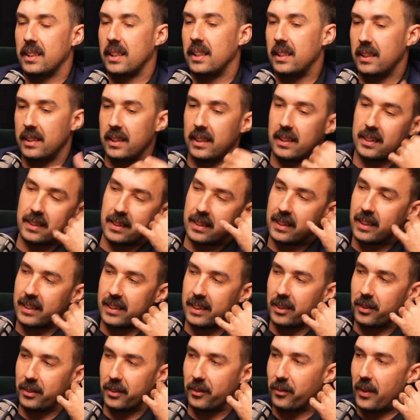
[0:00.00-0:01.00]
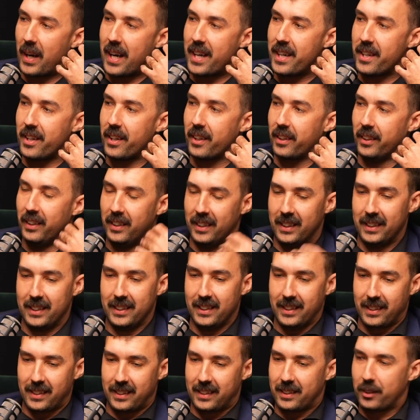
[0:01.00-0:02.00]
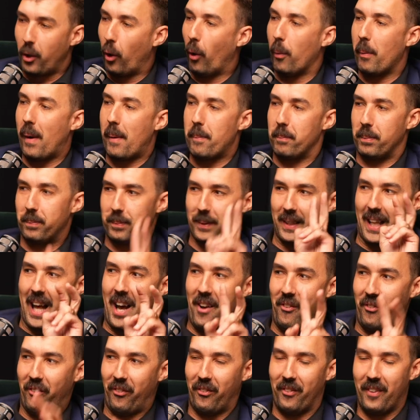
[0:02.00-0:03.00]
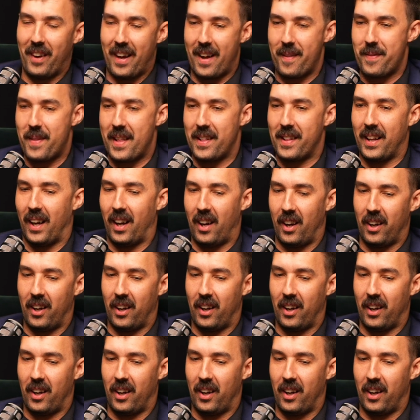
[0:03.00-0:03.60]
And then they get on yeah. the radio call my bluff and then like,